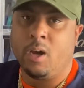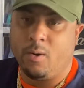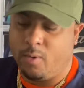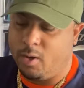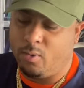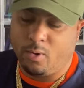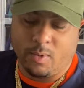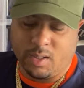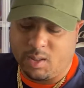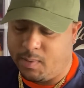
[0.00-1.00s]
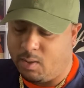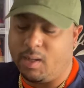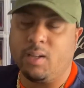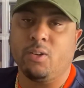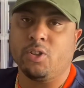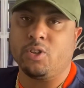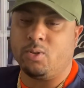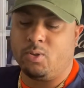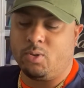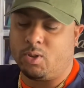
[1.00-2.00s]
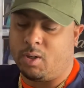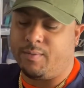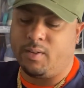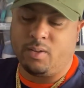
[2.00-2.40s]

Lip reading: where you don't want to spill nothing on your shoes, or,